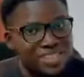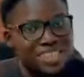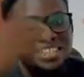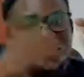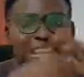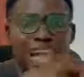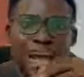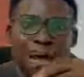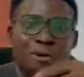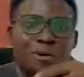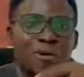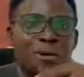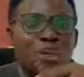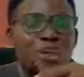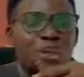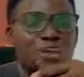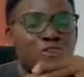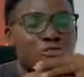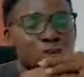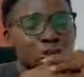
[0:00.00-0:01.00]
Now,
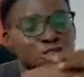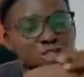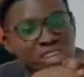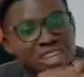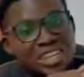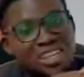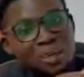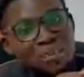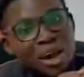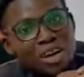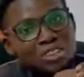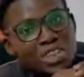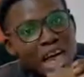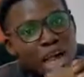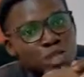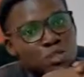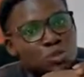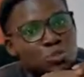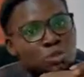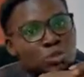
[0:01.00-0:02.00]
if we're talking about
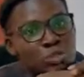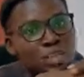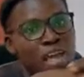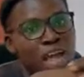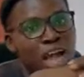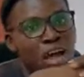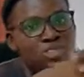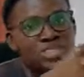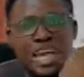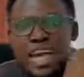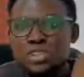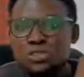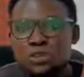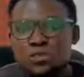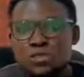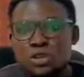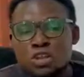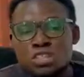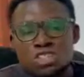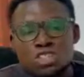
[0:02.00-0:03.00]
how to build a house and
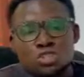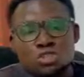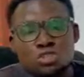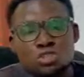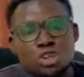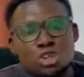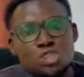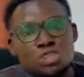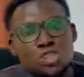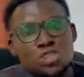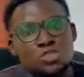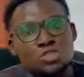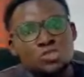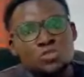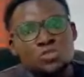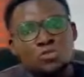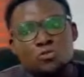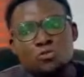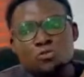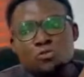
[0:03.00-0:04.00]
you've done the introduction,
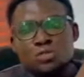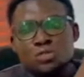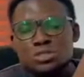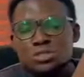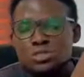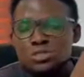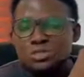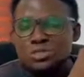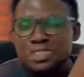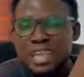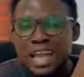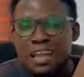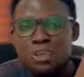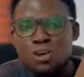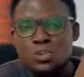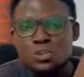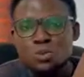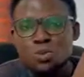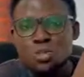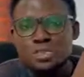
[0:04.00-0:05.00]
you've tell
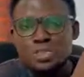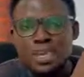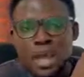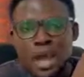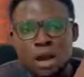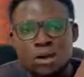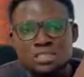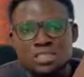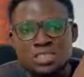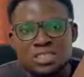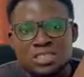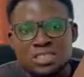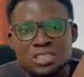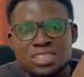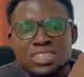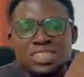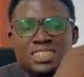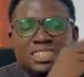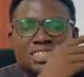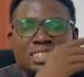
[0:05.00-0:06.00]
us what a house is,
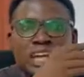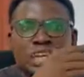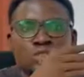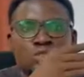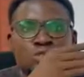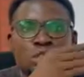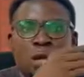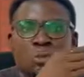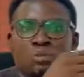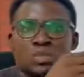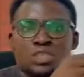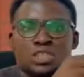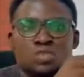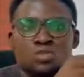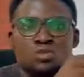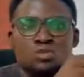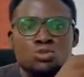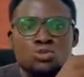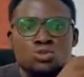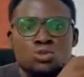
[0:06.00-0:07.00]
then you now begin
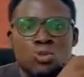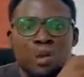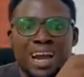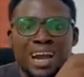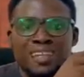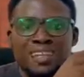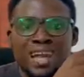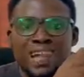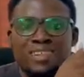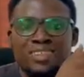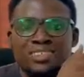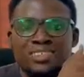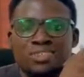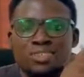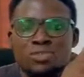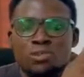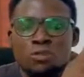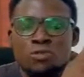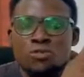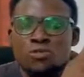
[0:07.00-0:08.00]
to do
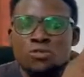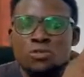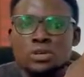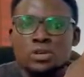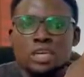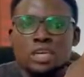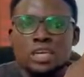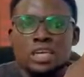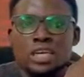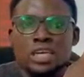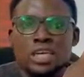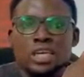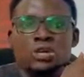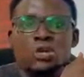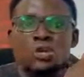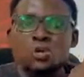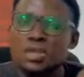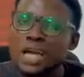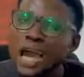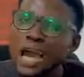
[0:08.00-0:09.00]
analysis of a
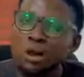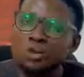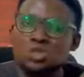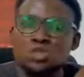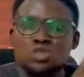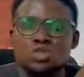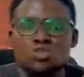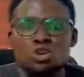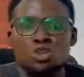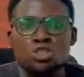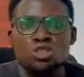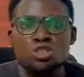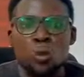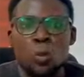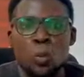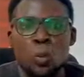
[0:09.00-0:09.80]
good house structure.